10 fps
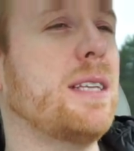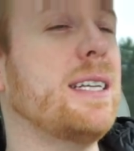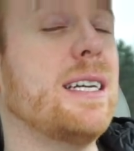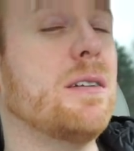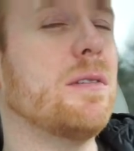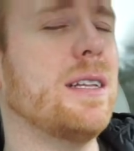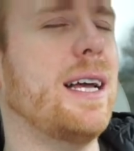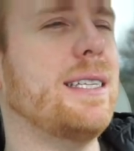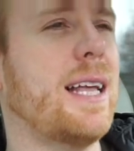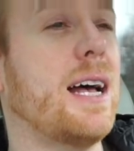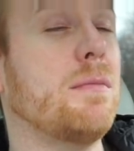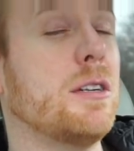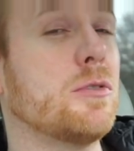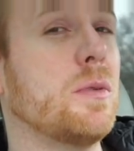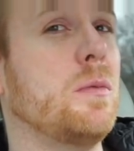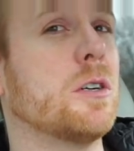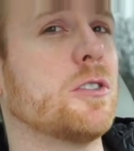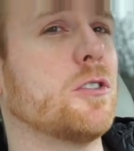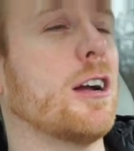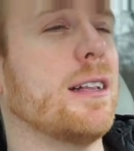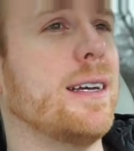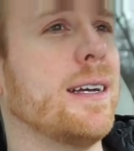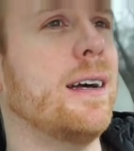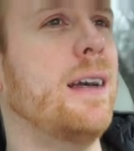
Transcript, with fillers: I didn't realize how much we were struggling.